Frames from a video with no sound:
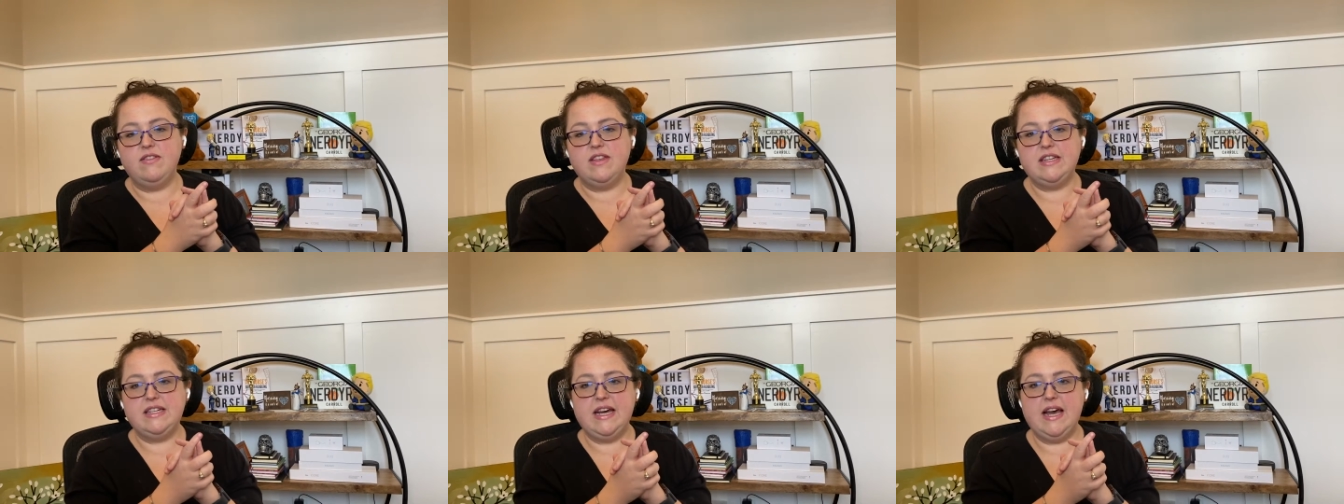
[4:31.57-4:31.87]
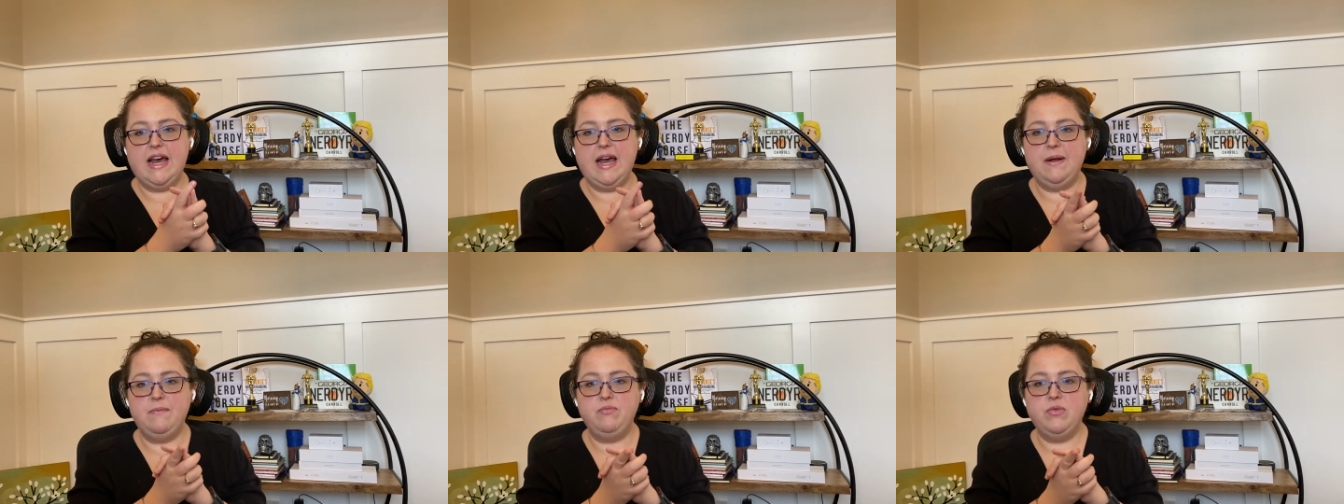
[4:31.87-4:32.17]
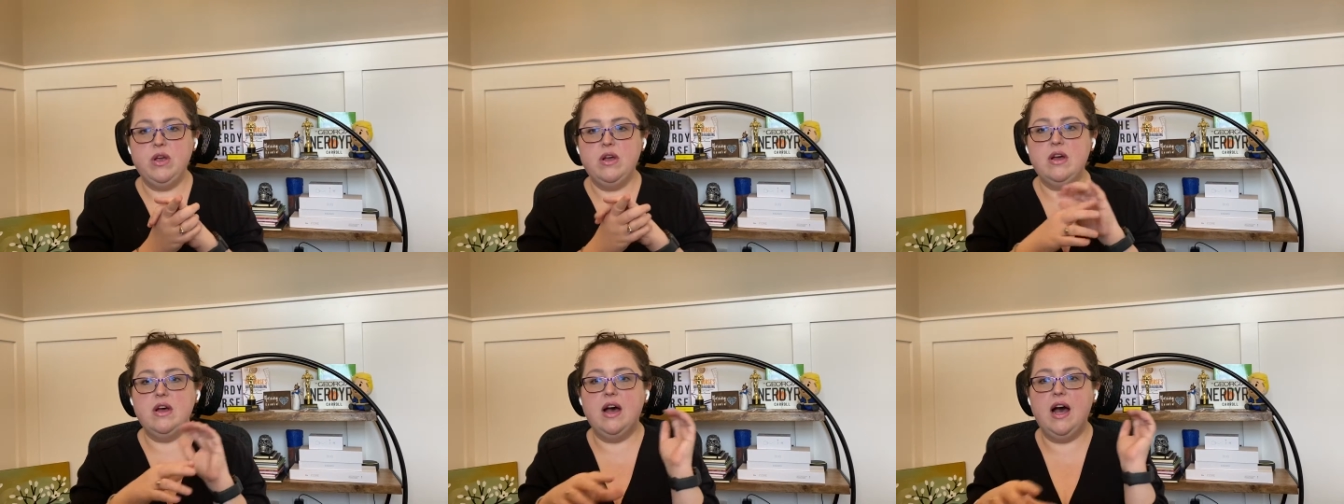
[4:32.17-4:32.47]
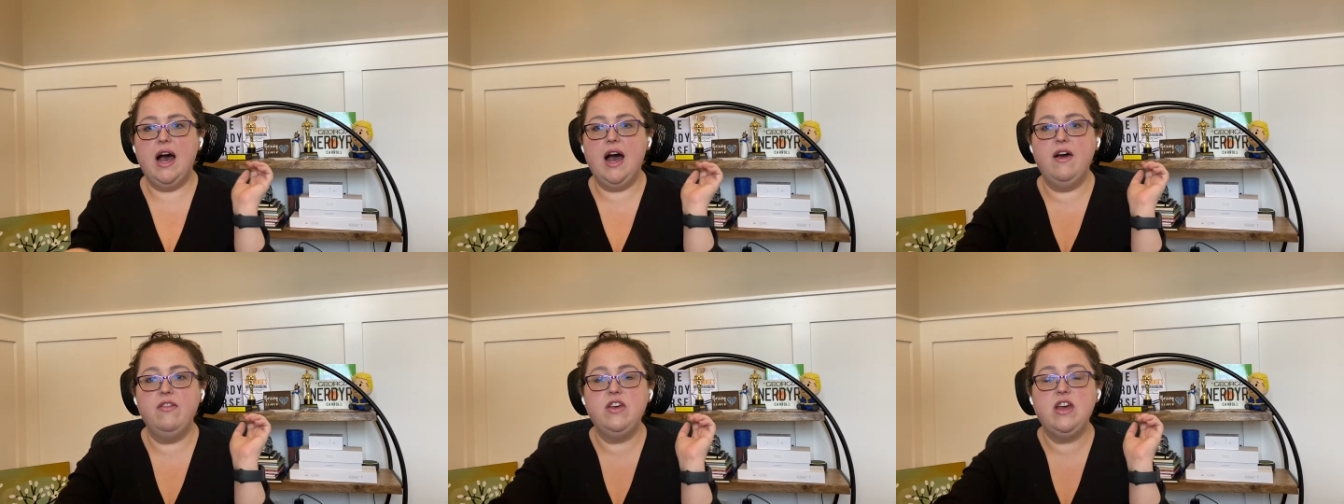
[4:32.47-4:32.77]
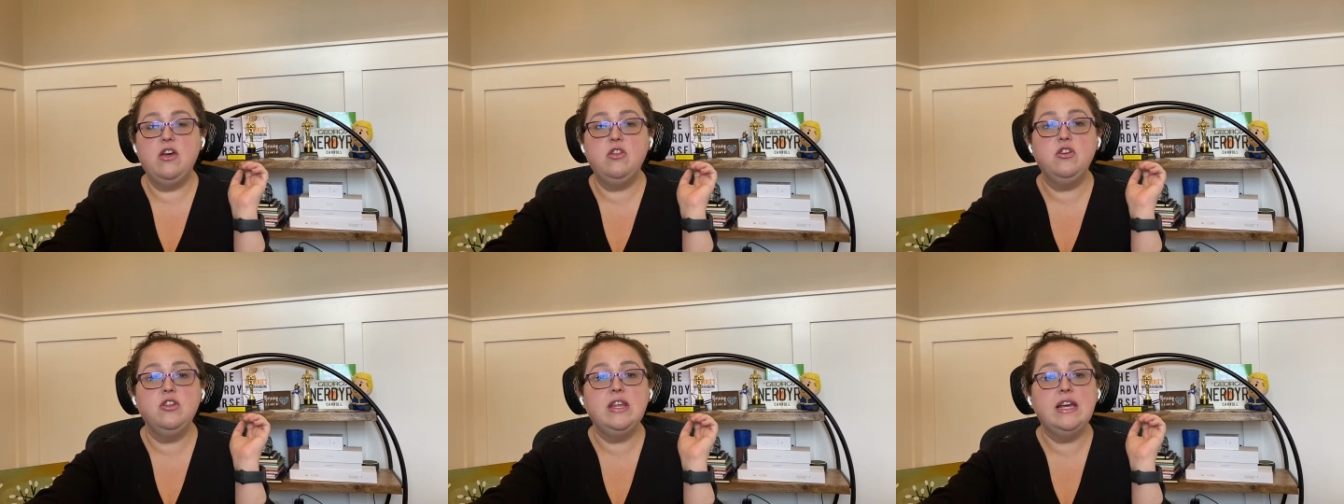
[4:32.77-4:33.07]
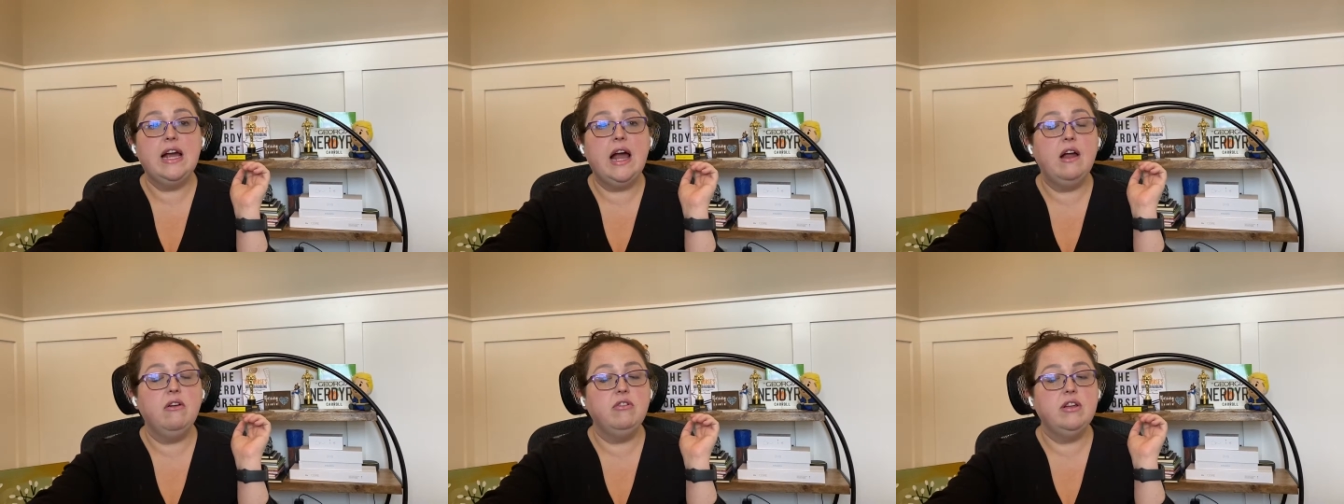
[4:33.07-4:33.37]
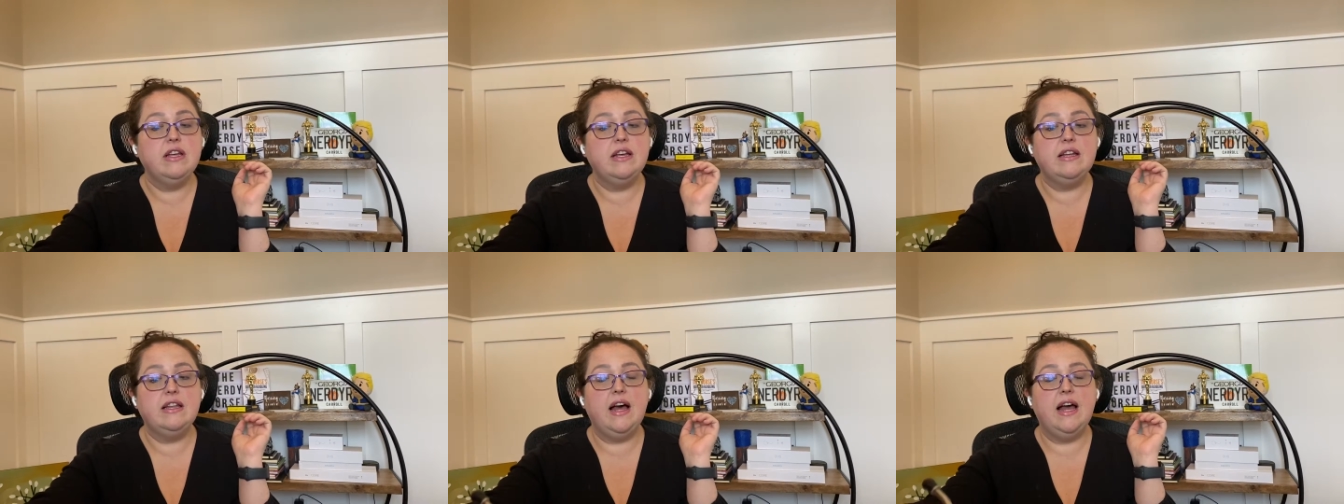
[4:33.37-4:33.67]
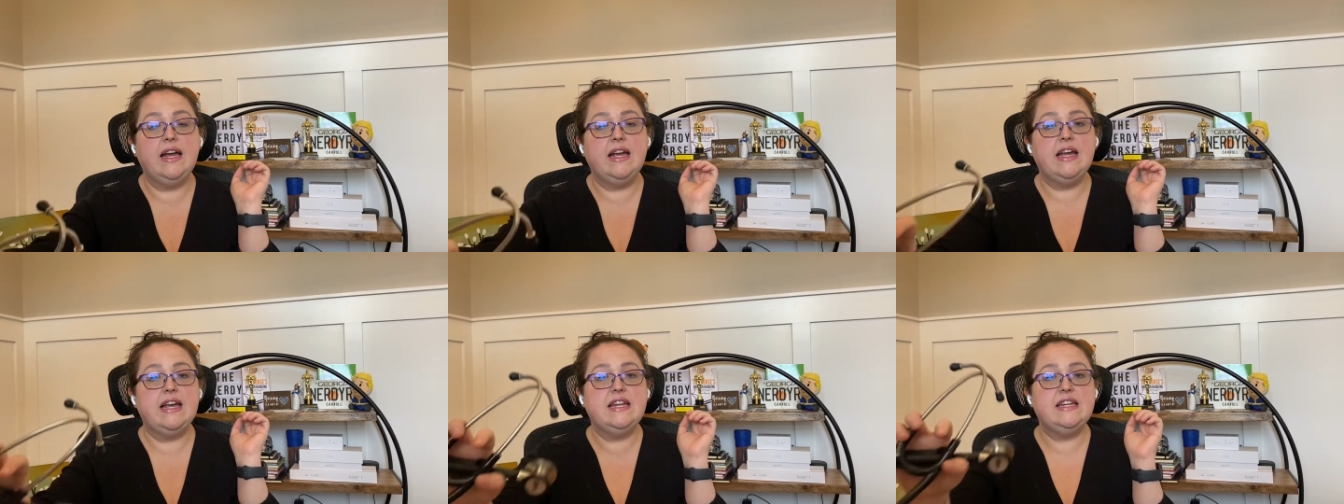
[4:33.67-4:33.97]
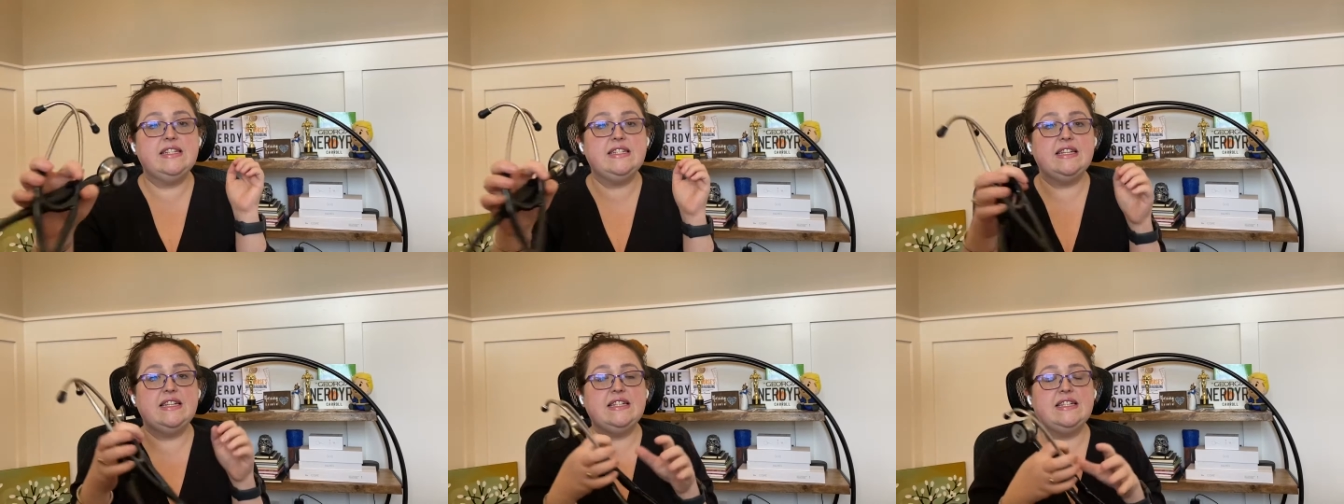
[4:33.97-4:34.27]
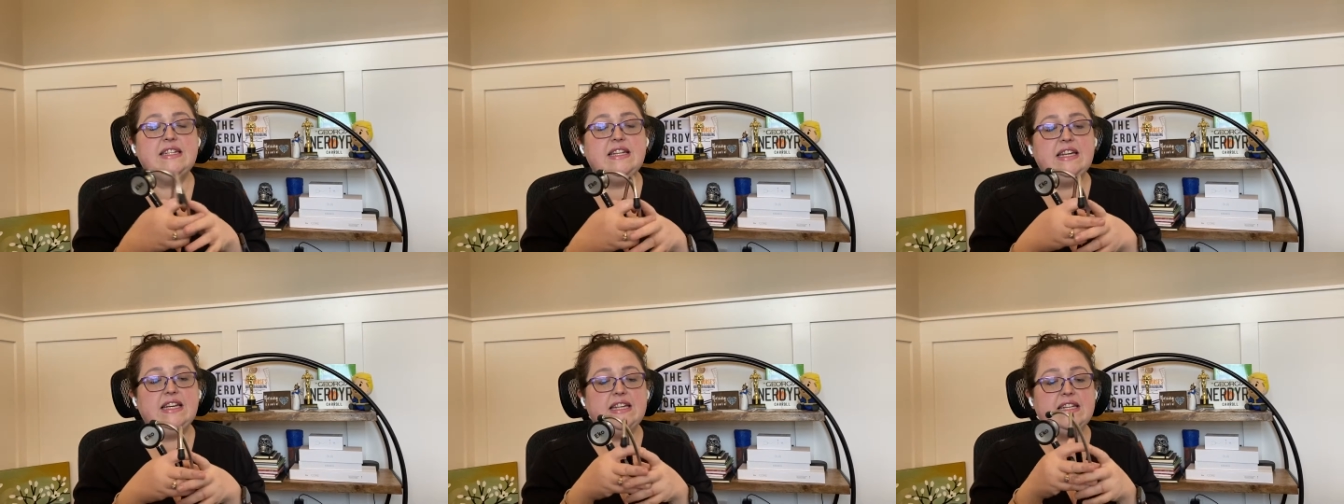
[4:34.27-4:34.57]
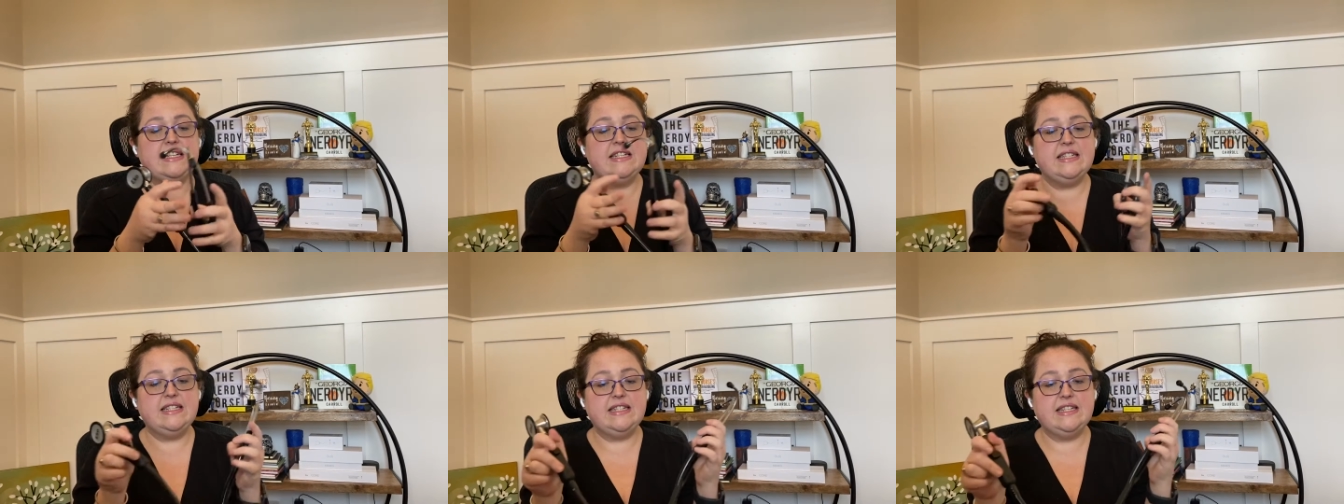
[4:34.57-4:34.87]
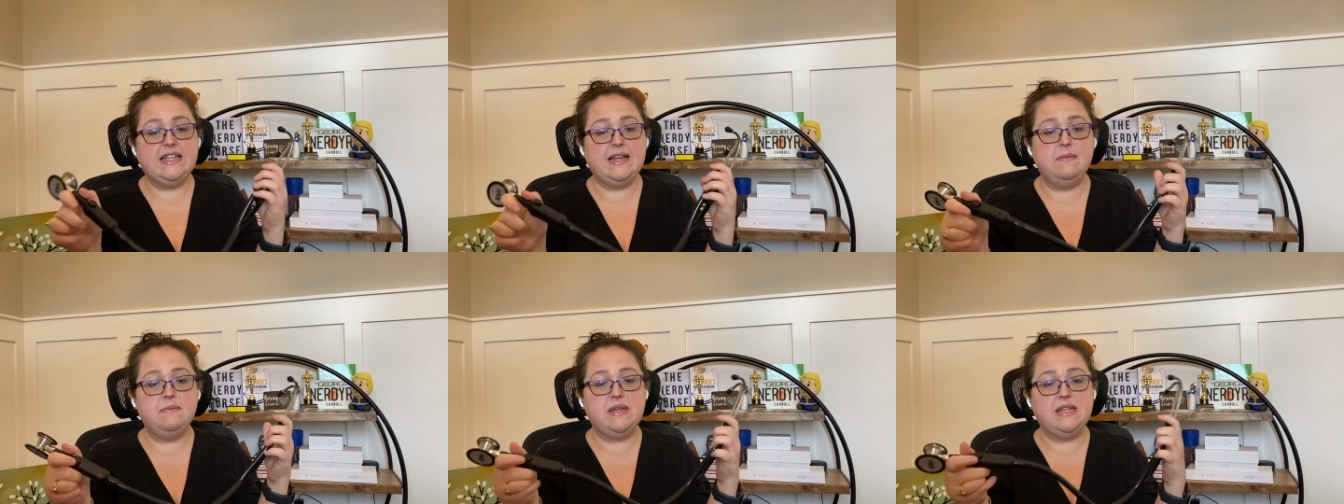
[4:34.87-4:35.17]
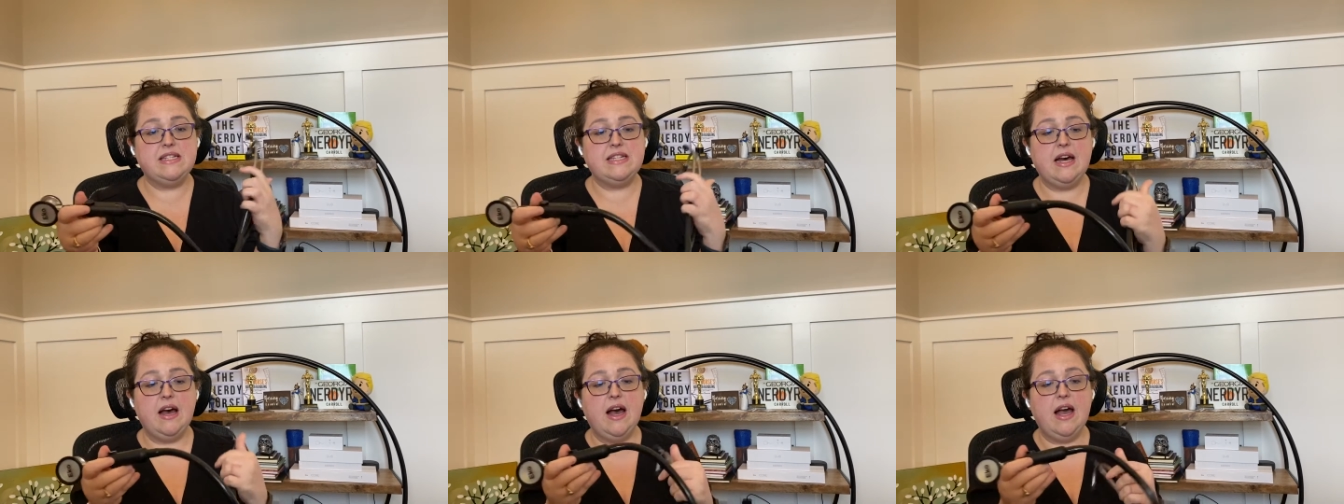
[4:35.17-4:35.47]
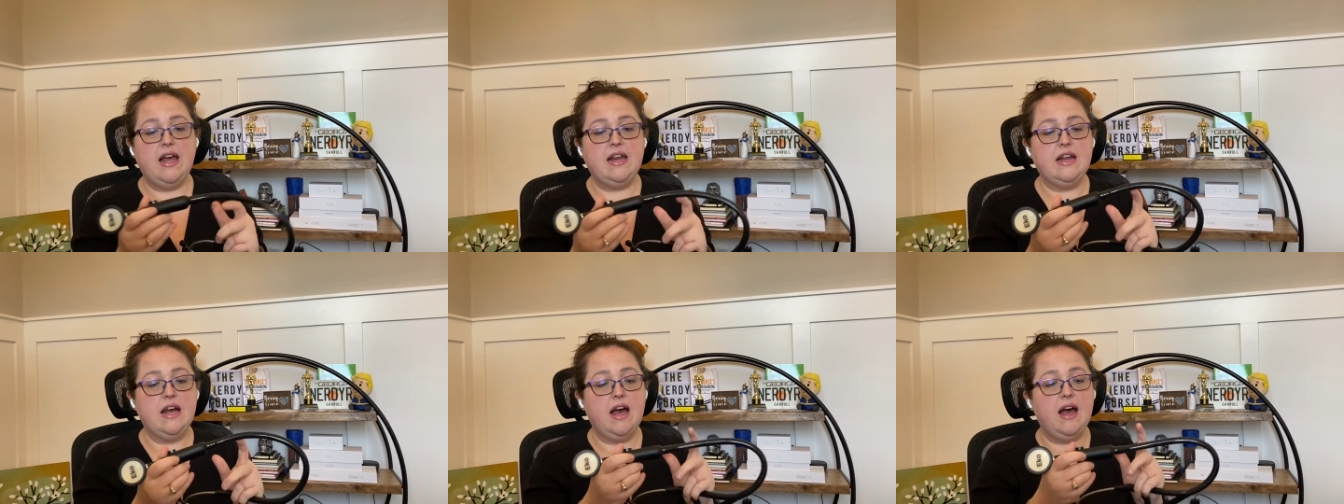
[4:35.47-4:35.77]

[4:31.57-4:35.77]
the day. Uh, the other thing I really like, it is a sleek and slim design.